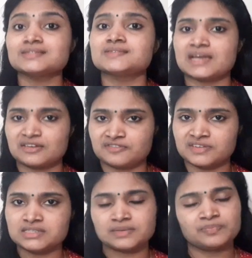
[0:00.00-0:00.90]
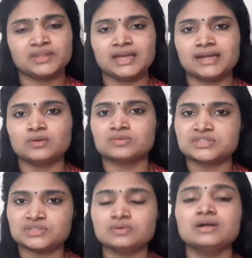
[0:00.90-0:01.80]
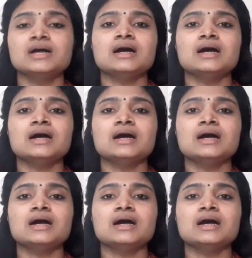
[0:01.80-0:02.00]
a stipend and also